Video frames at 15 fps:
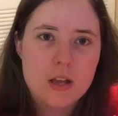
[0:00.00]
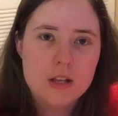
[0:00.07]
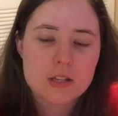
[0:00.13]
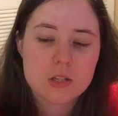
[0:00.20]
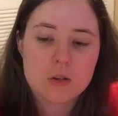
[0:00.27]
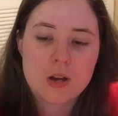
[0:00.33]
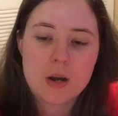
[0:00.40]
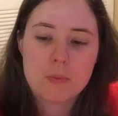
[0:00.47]

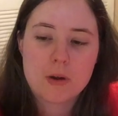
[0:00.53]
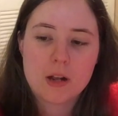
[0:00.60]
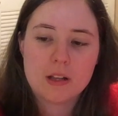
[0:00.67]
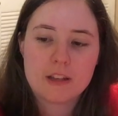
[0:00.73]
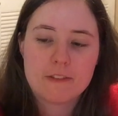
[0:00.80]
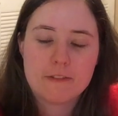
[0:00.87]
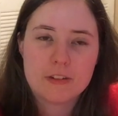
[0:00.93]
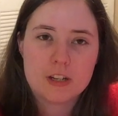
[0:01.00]
So I'll
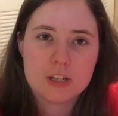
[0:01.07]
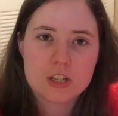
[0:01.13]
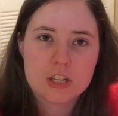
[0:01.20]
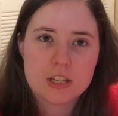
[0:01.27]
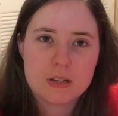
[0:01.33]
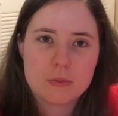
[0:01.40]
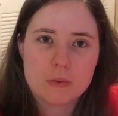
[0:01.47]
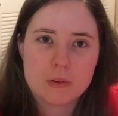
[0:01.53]
probably finish
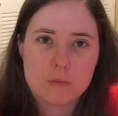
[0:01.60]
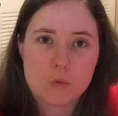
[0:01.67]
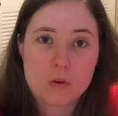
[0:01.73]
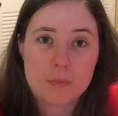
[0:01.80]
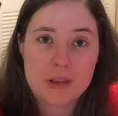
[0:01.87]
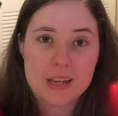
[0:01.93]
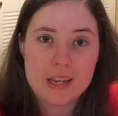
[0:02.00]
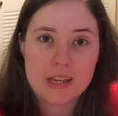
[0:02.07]
it with more
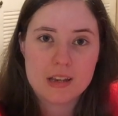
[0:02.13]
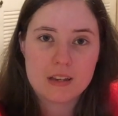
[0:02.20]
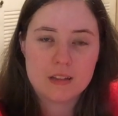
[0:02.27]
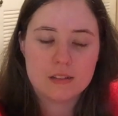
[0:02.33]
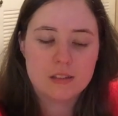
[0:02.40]
pink